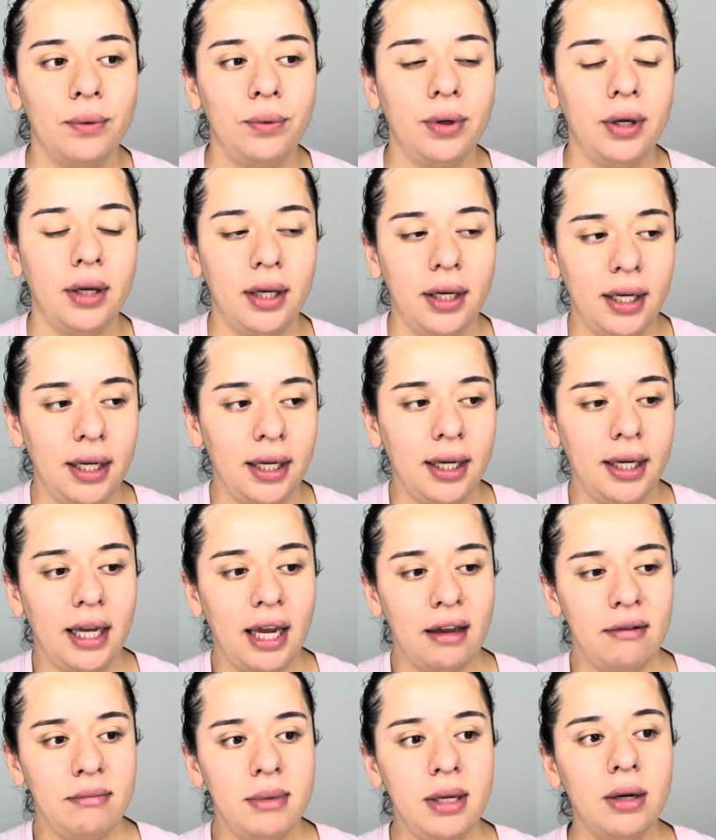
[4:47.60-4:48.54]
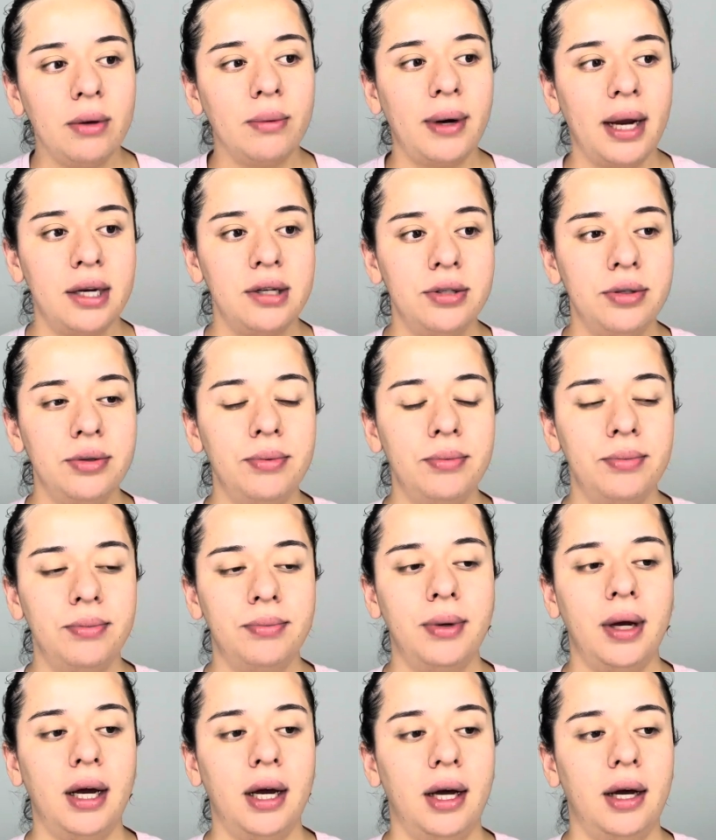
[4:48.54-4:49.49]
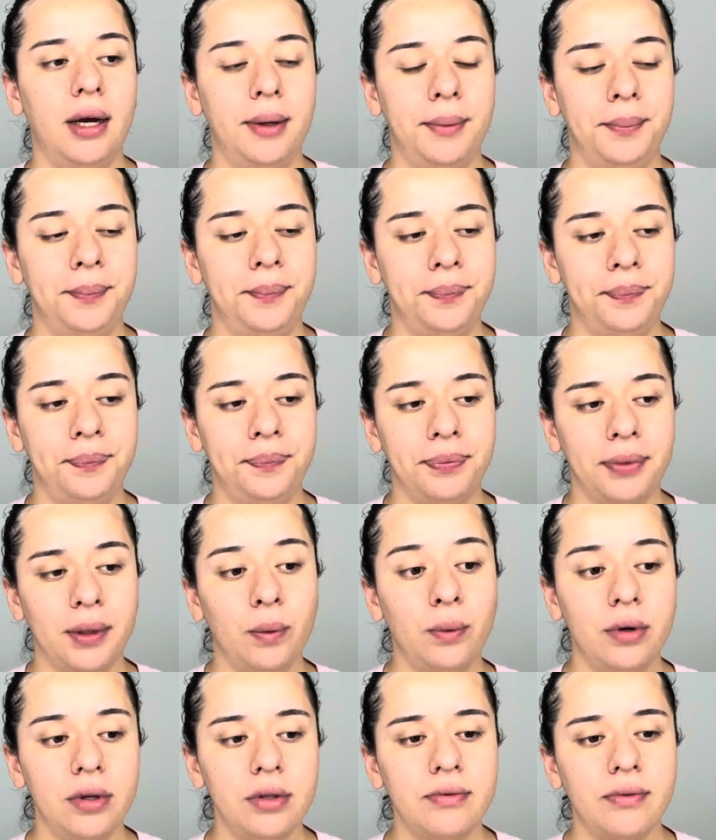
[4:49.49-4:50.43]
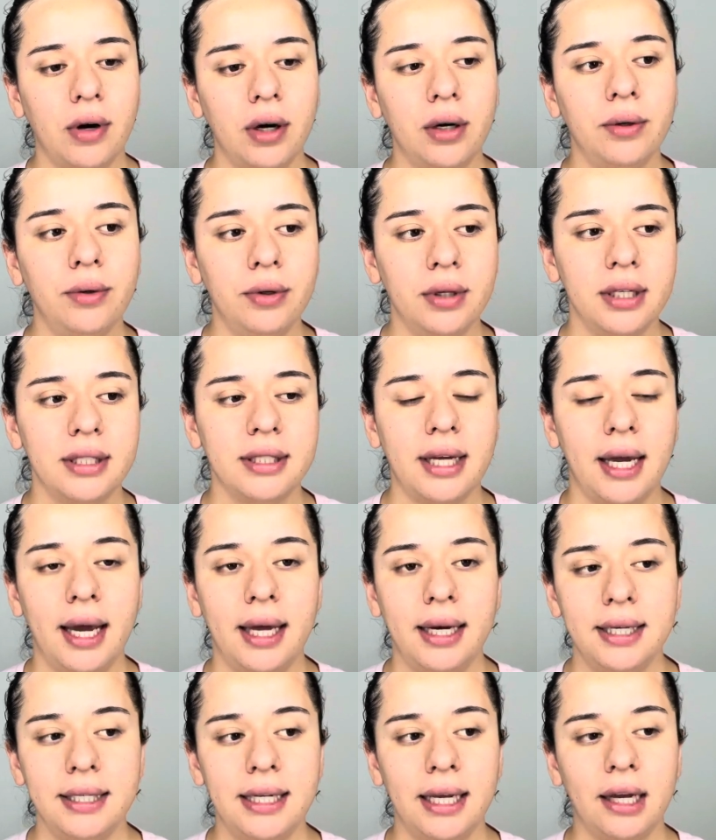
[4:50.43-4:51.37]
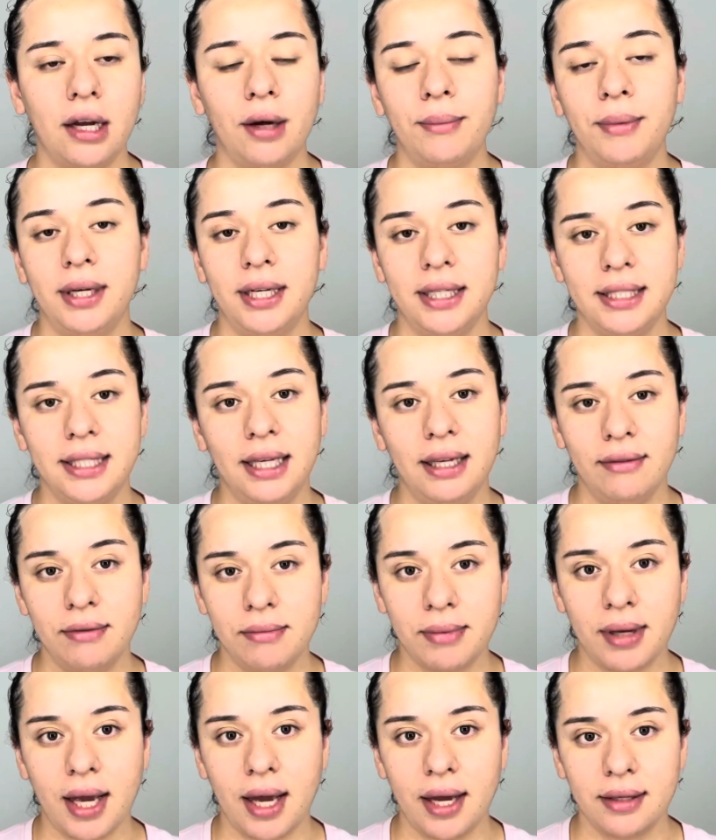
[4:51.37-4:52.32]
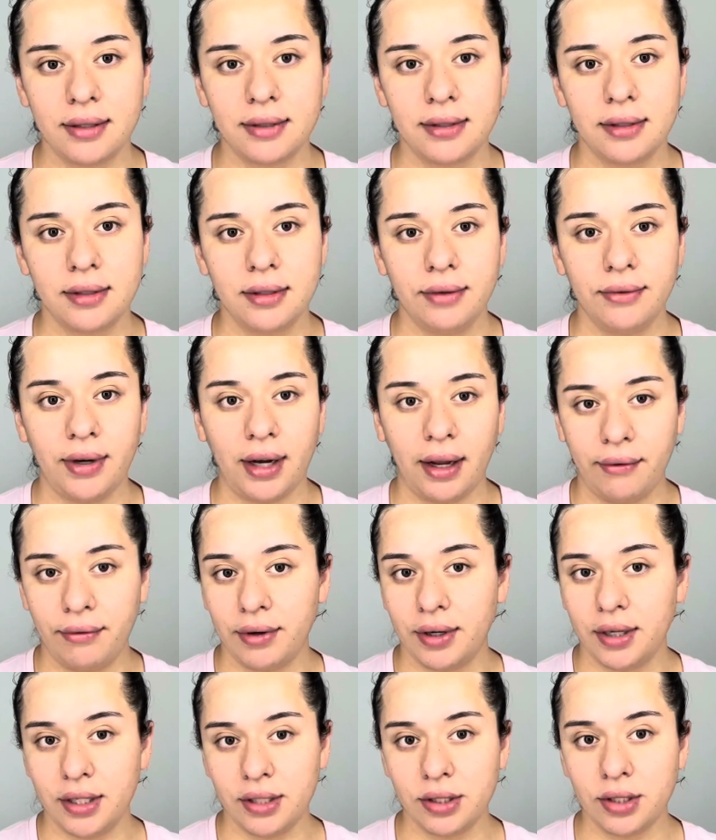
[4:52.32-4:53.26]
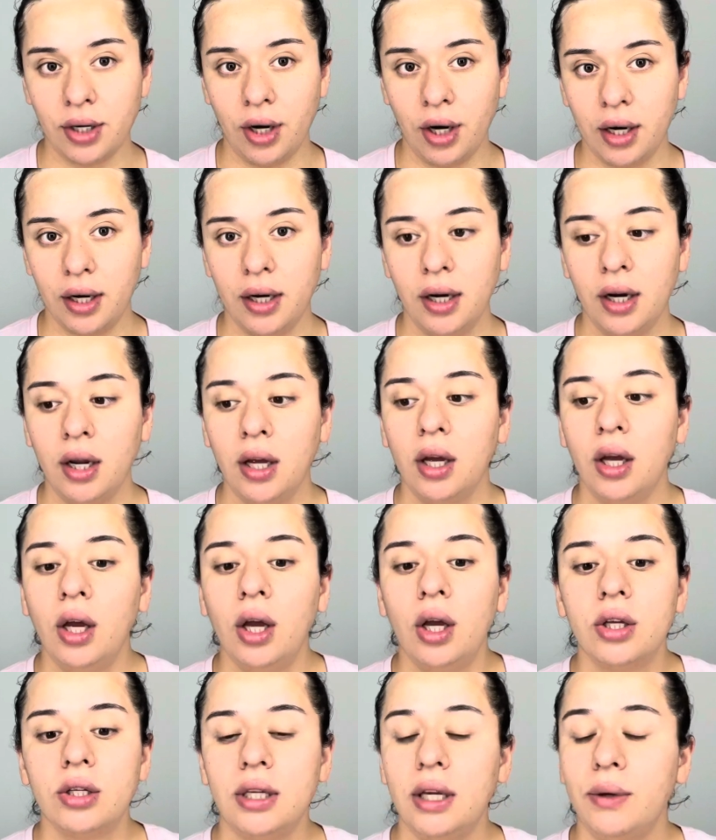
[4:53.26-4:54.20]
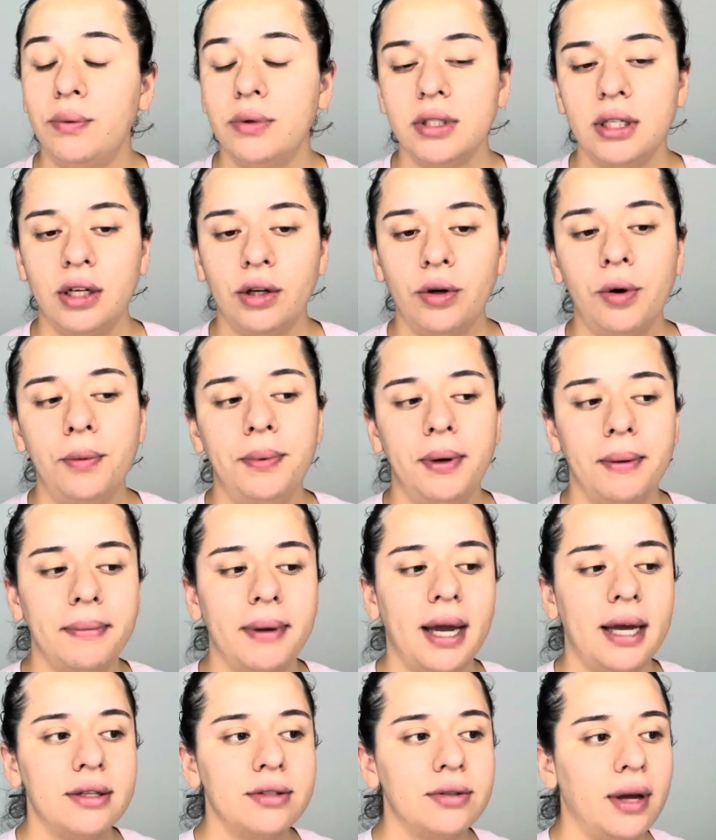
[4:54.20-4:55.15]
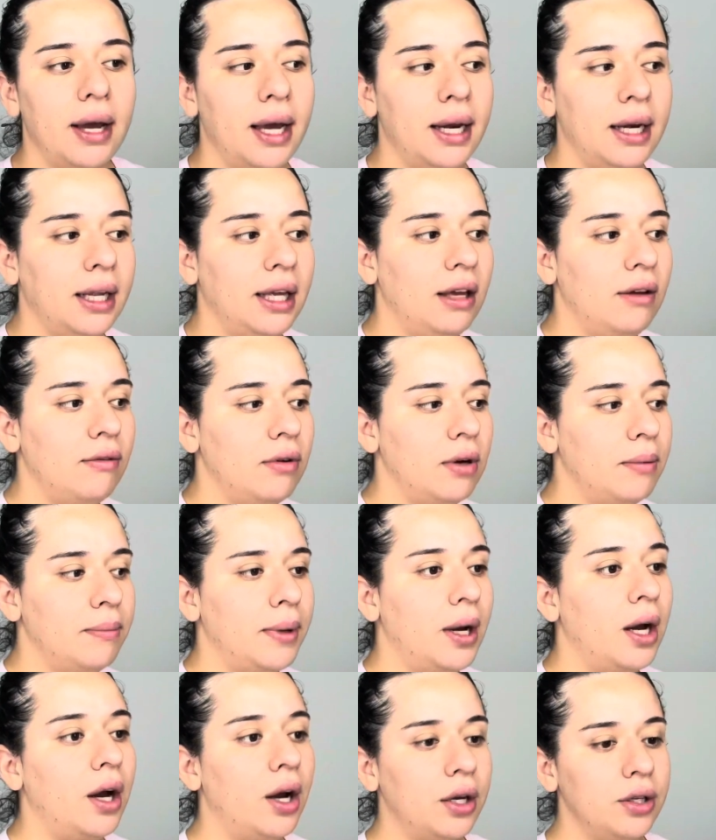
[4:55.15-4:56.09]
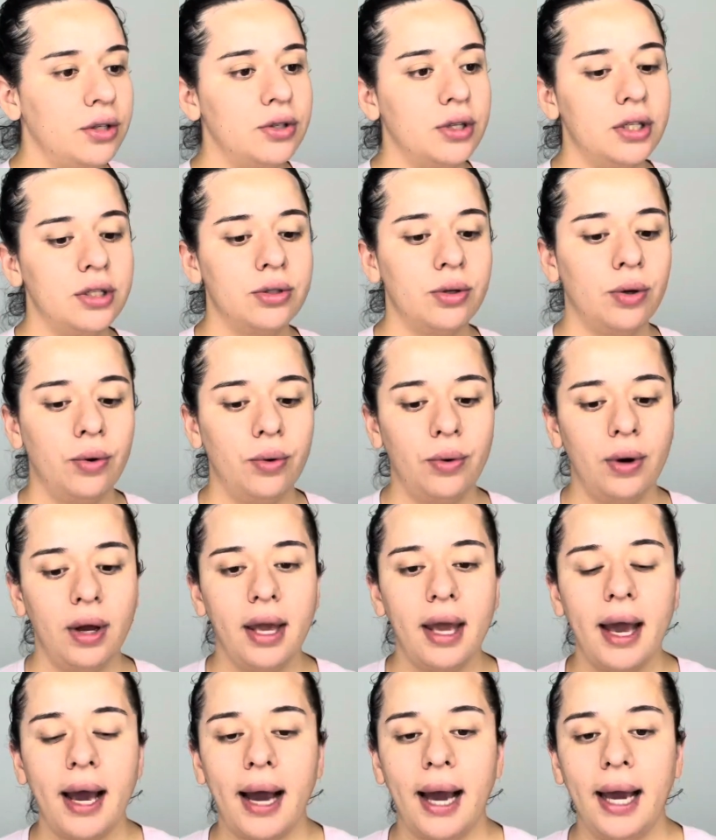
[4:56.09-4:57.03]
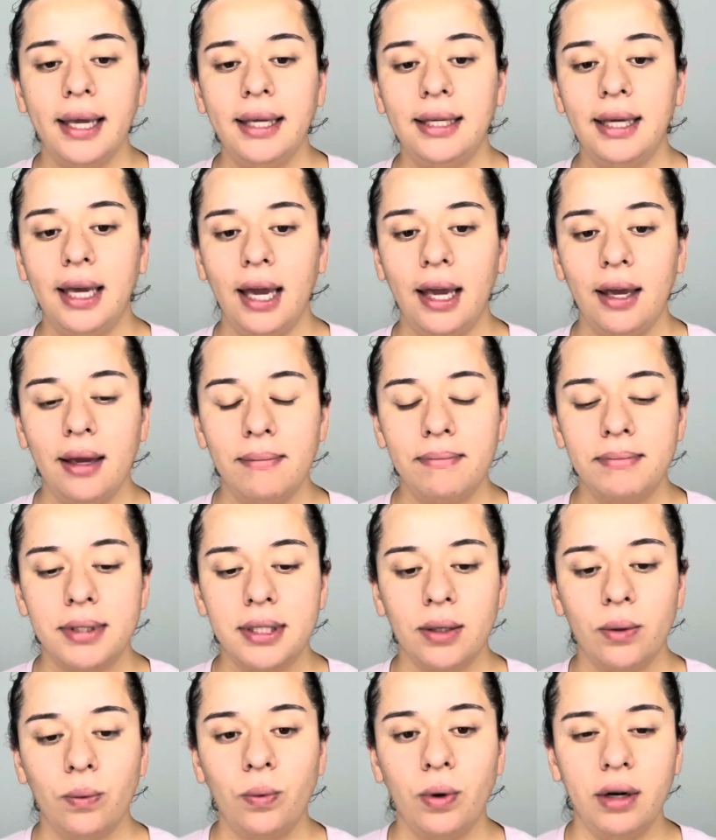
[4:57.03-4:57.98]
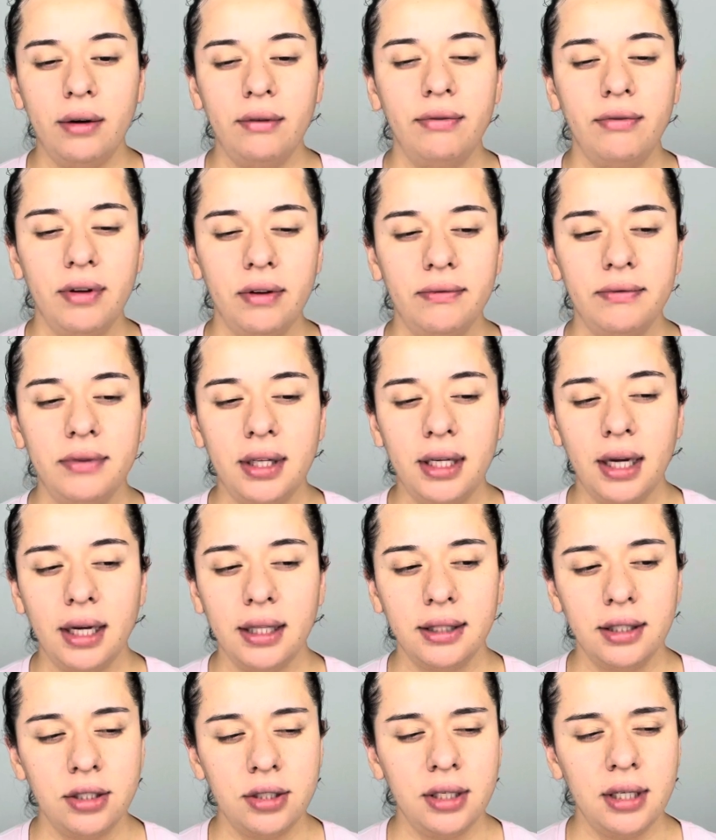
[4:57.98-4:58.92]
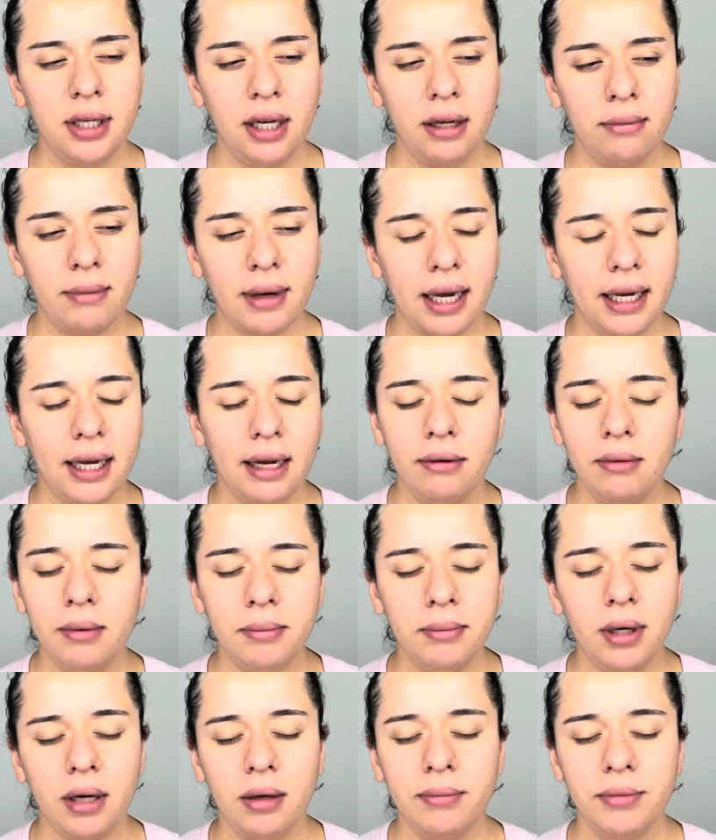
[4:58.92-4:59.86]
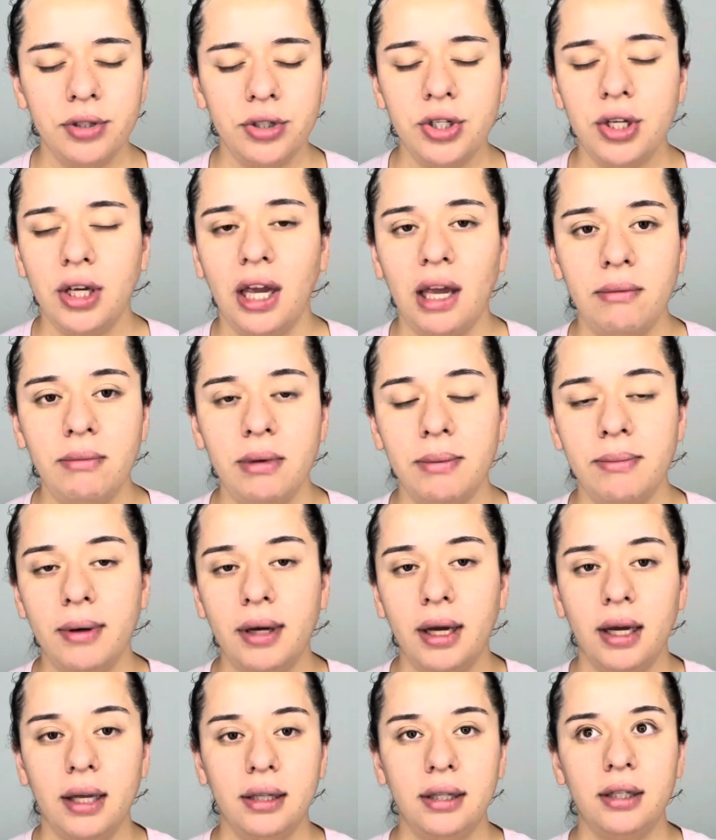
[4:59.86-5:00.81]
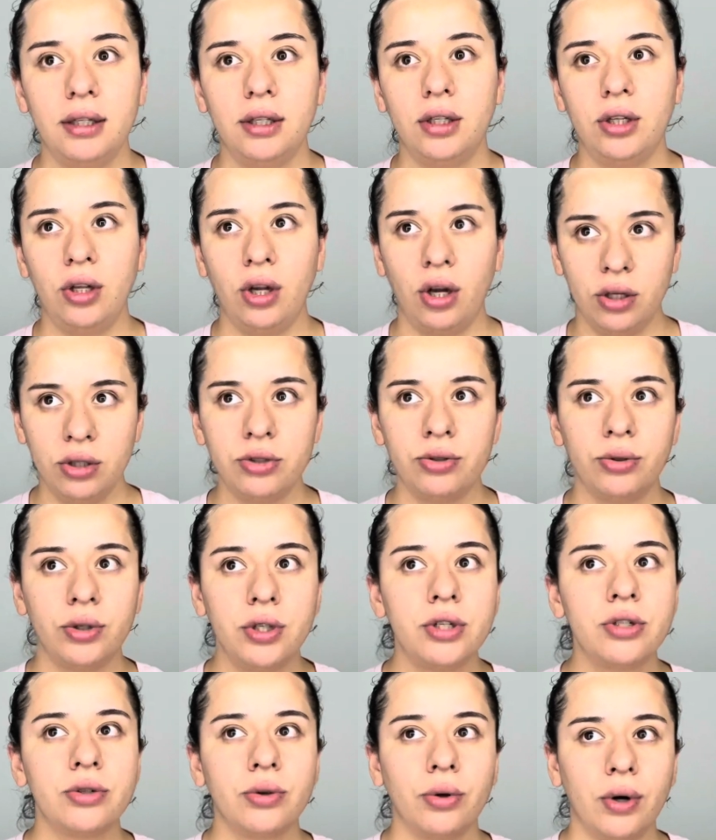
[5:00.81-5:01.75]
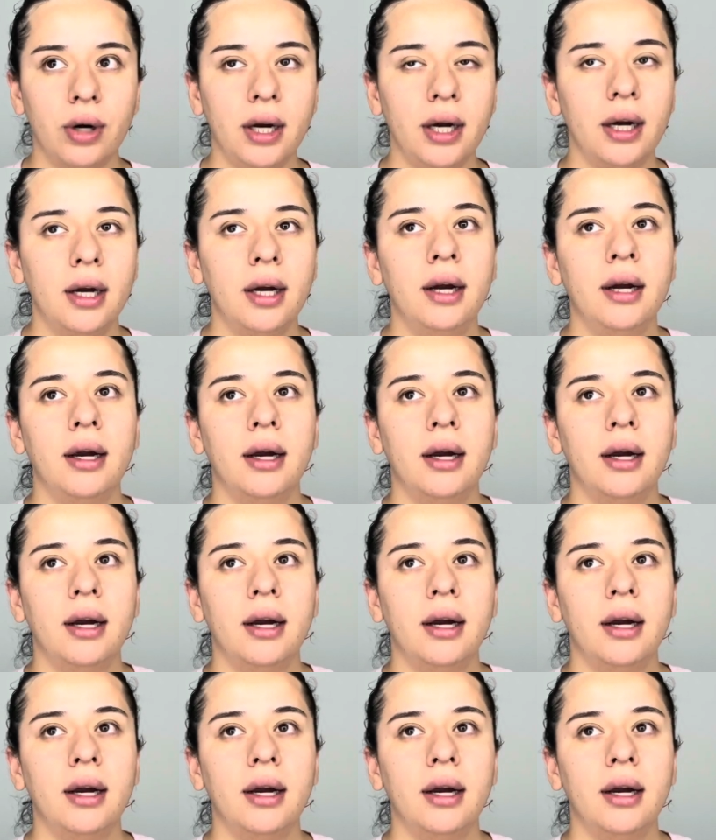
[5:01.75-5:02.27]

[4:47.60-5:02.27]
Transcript: he gave me a ride to Wells Fargo because I had to take out money to give him gas, like for his car. he was gonna go pump gas, so I had to give him 100. So I kept 150. I think she gave, I can't remember how much she gave me, but long story short,